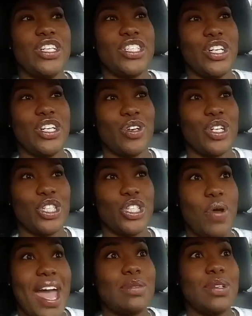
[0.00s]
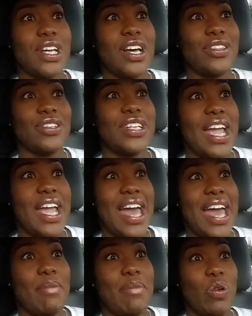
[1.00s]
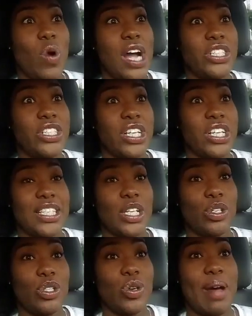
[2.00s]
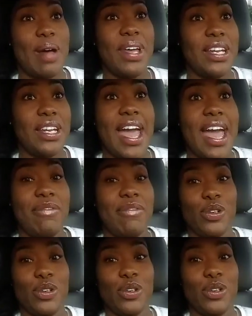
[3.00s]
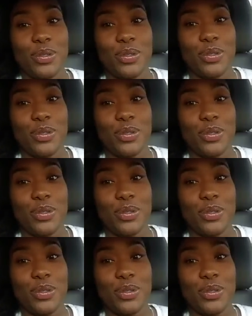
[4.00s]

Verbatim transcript: in general, because you asked me the other day had I been watching, and I told you I haven't been on YouTube.